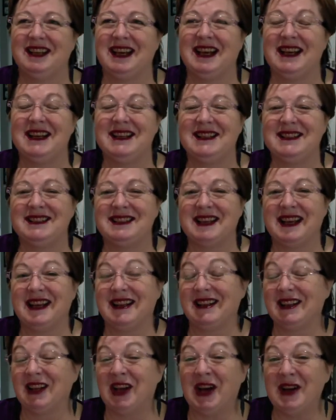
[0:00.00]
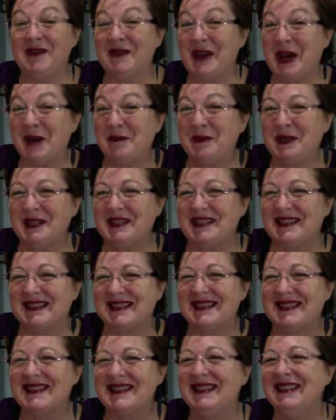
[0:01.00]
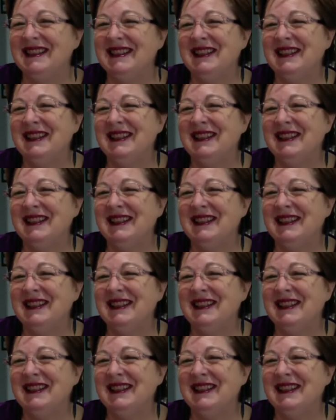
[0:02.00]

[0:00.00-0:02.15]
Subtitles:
as life happens.